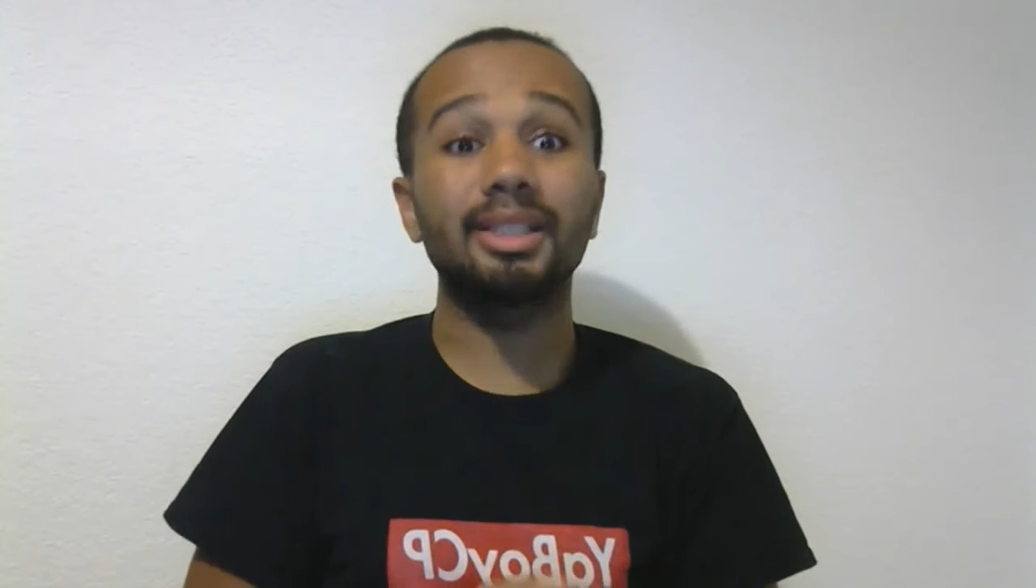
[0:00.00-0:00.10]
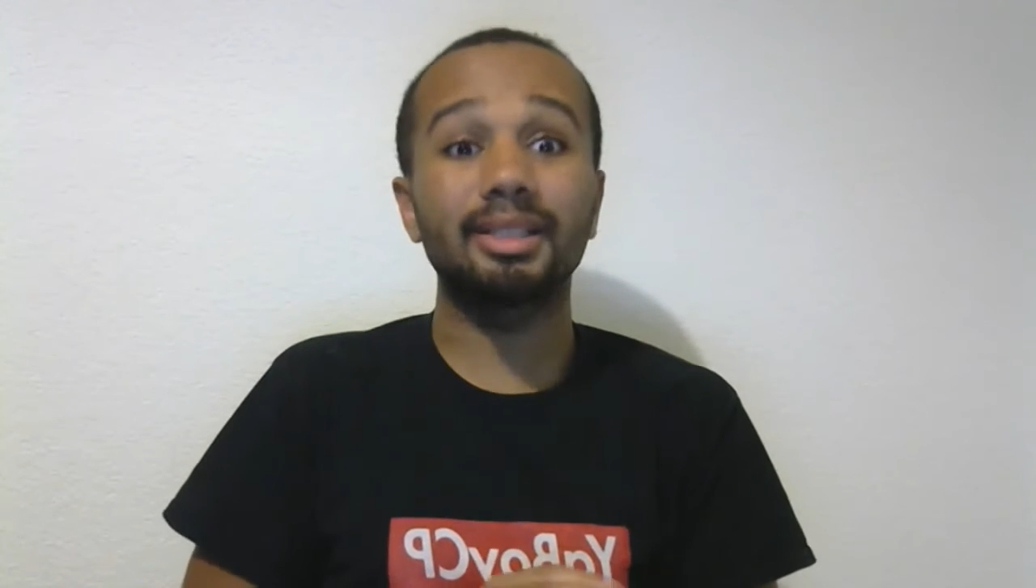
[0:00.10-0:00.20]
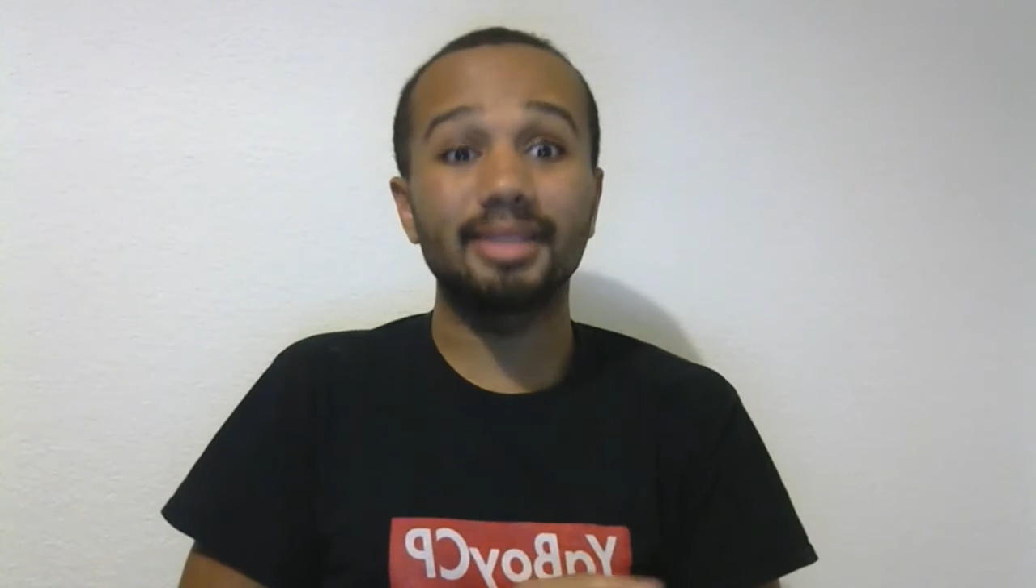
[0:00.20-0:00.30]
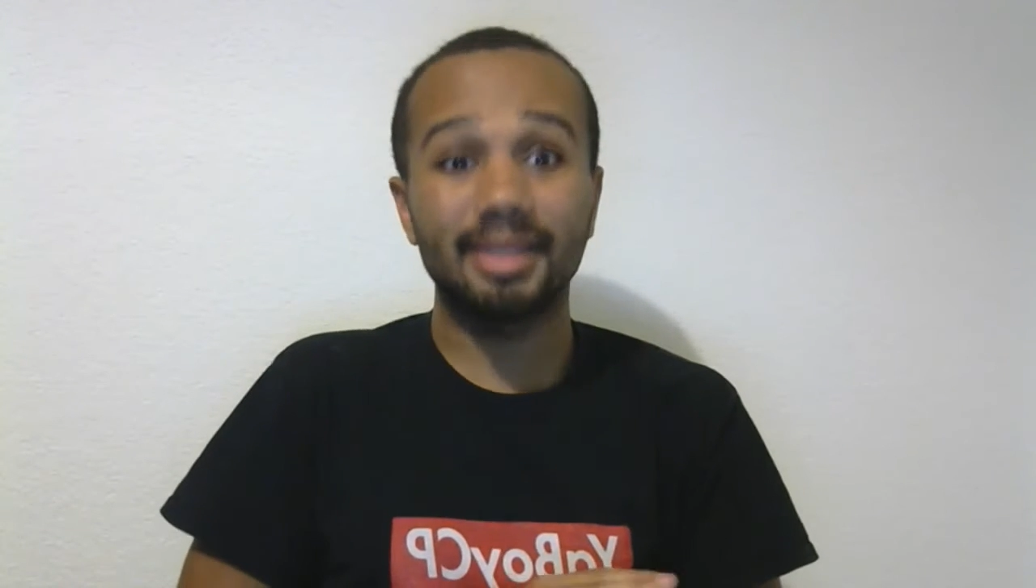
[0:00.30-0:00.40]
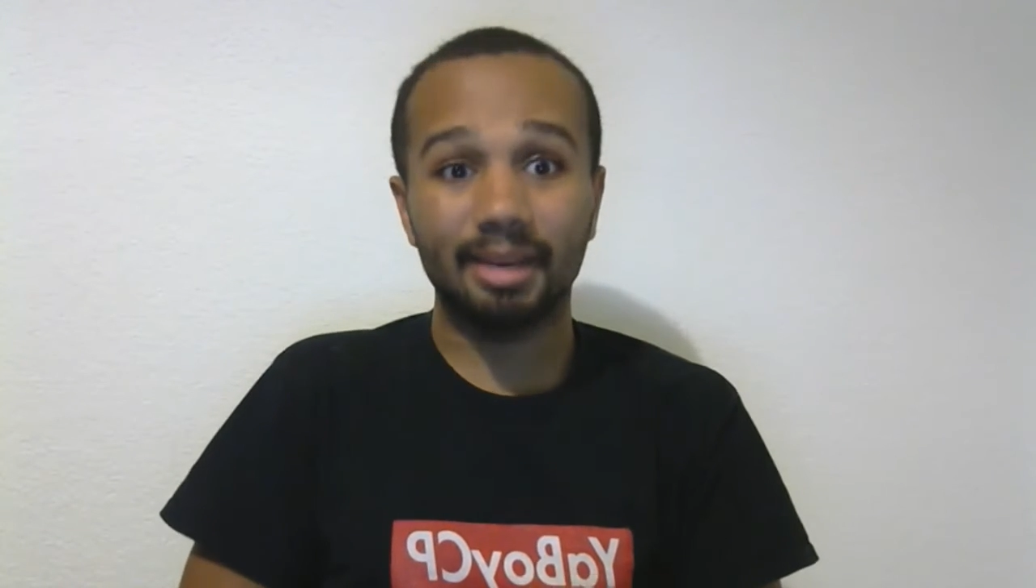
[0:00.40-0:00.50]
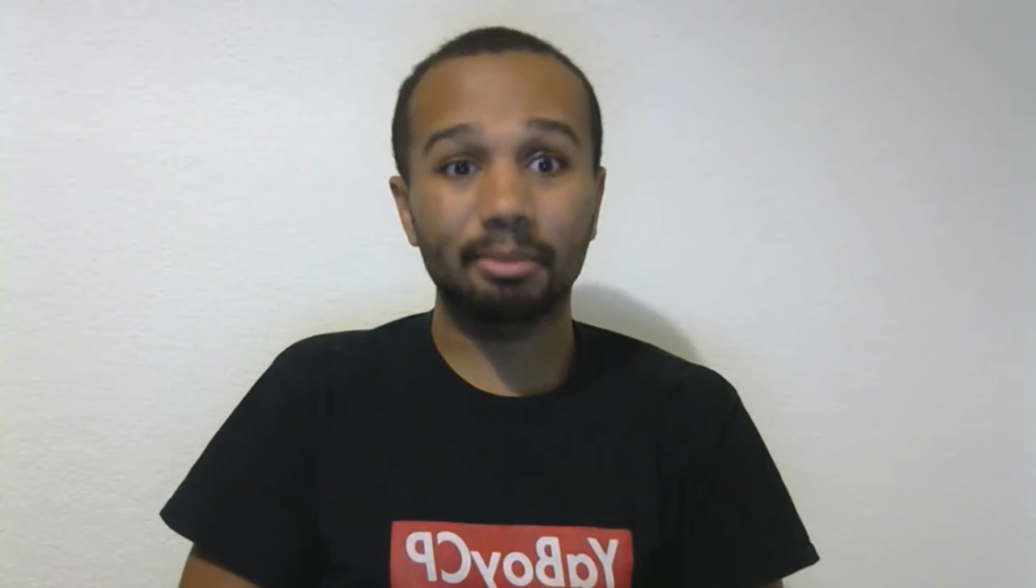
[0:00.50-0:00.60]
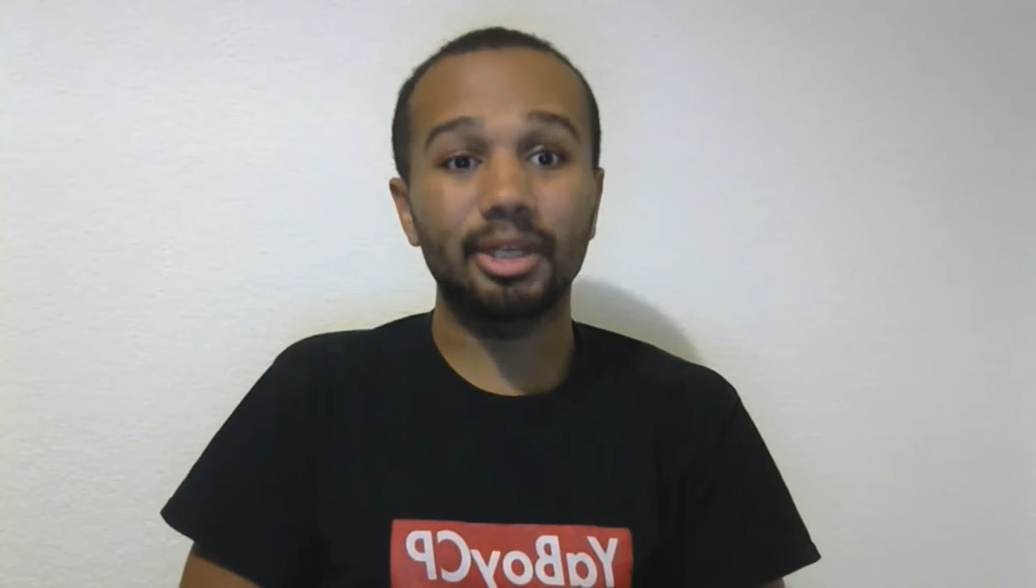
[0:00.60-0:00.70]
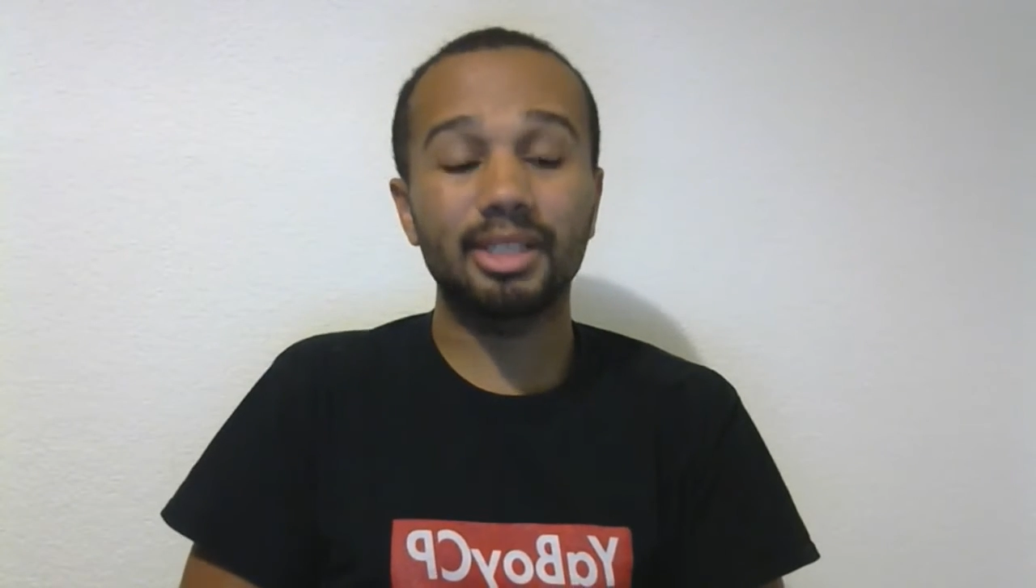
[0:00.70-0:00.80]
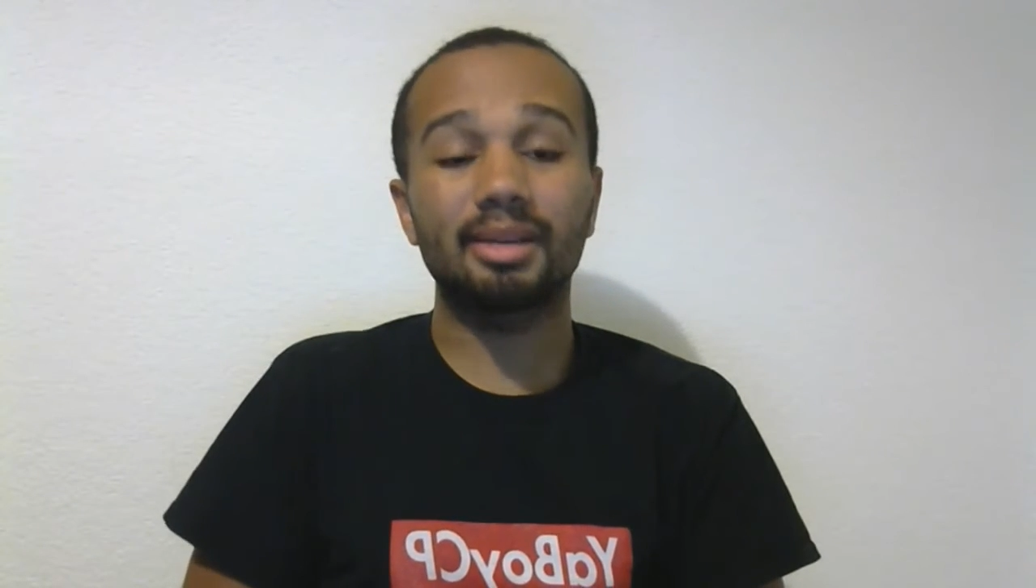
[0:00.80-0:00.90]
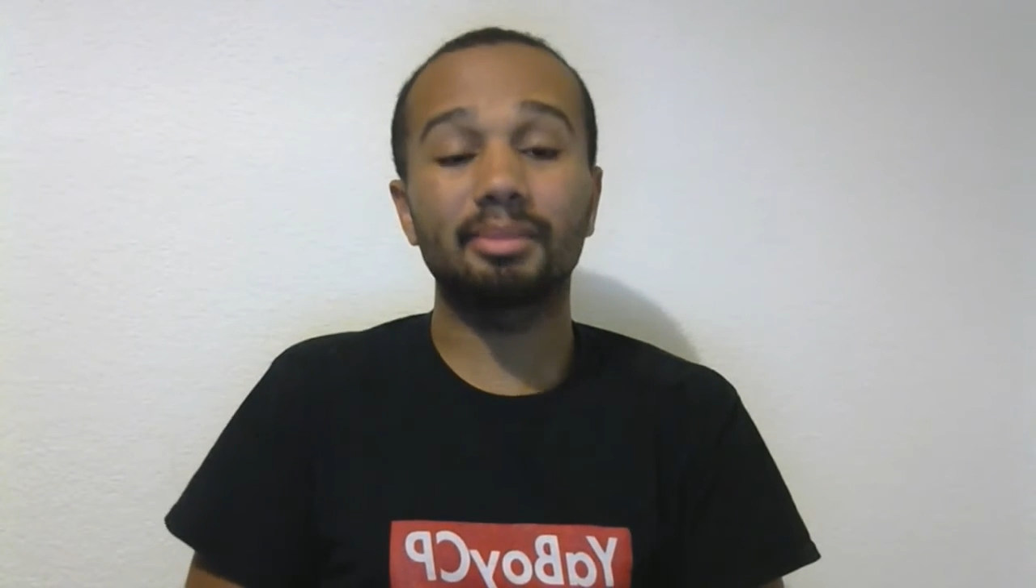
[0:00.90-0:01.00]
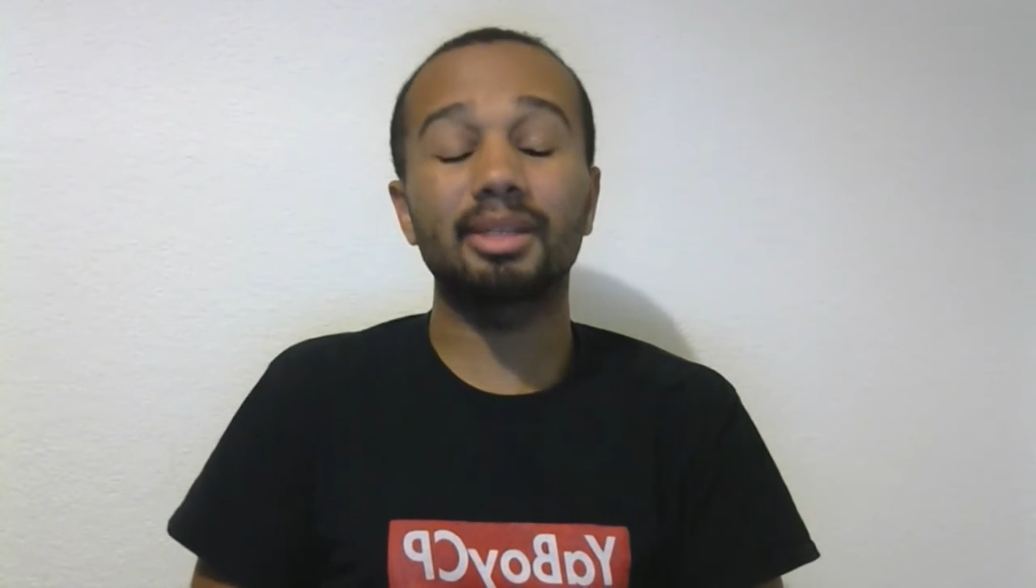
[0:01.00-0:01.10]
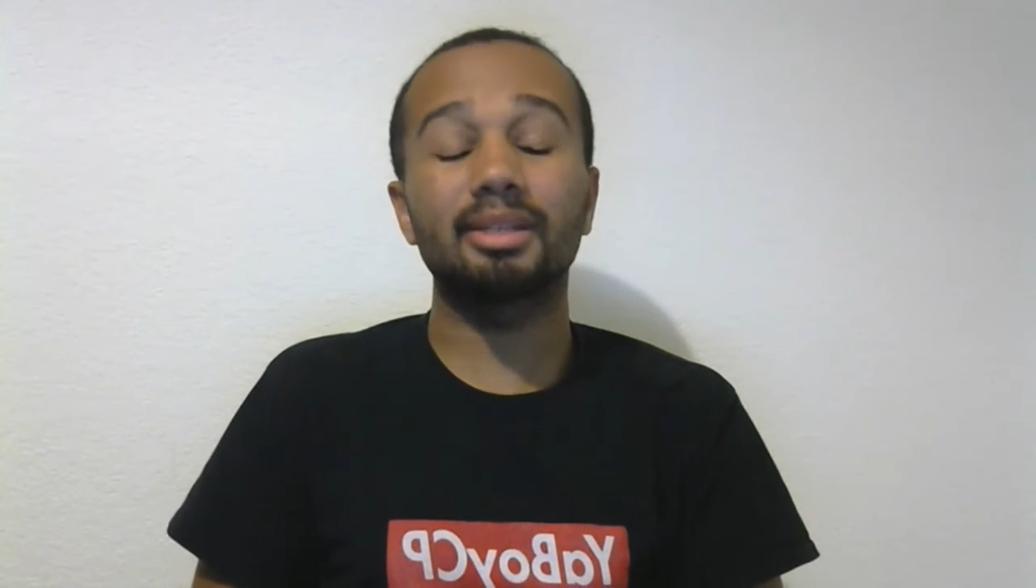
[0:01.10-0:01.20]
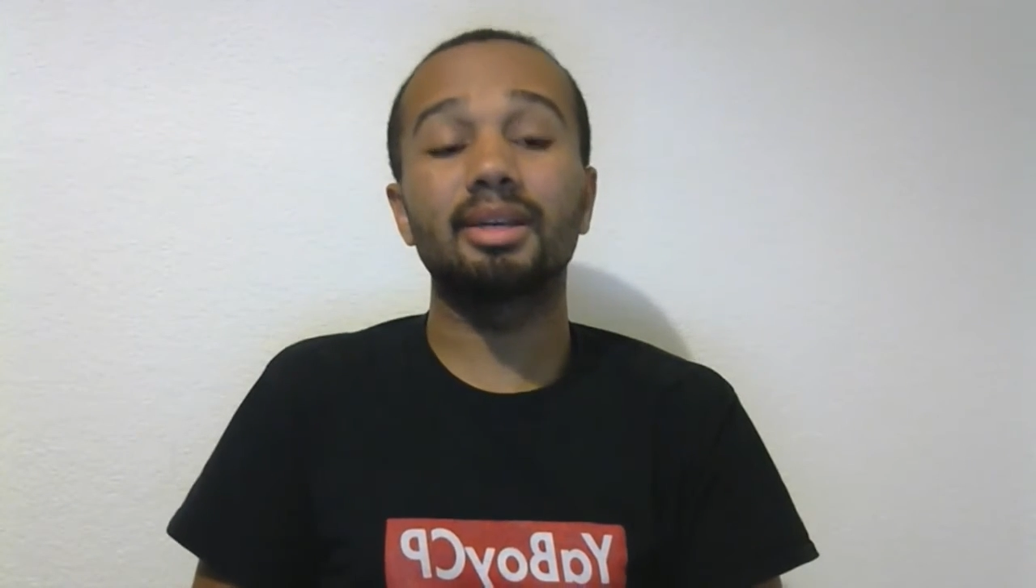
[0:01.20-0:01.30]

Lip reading: did I break something?